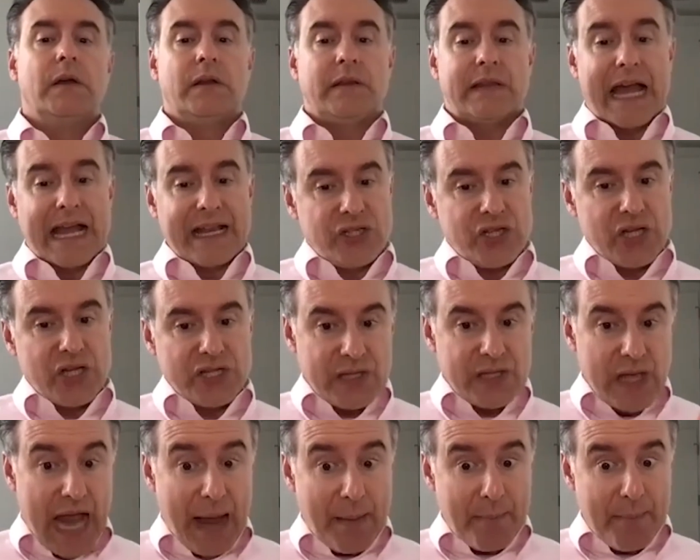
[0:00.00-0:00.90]
that just
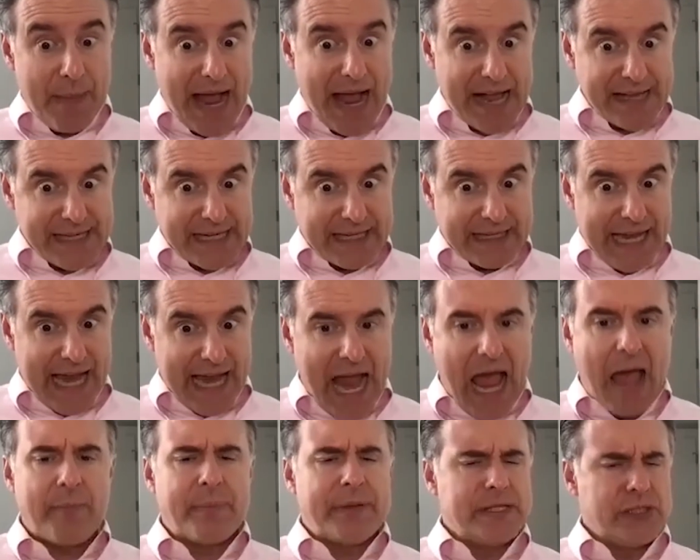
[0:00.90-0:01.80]
magically
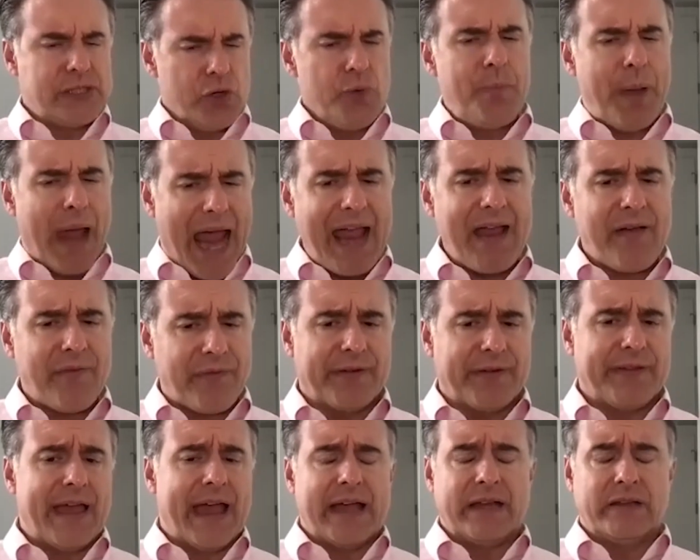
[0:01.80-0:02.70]
happens. You pay for
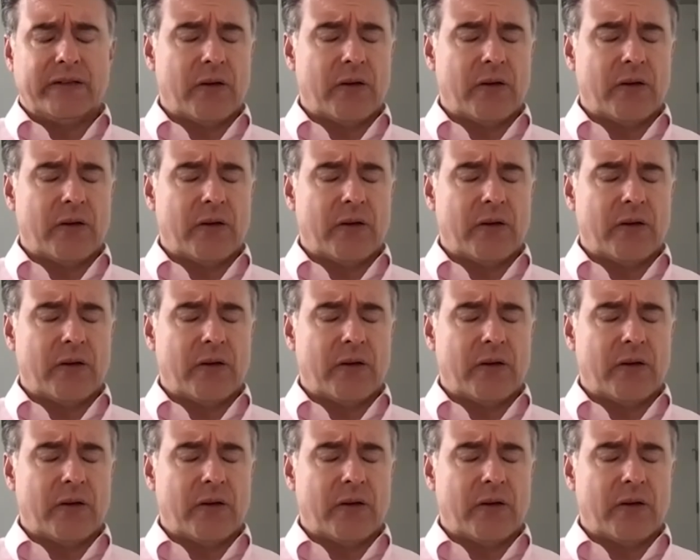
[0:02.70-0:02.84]
that.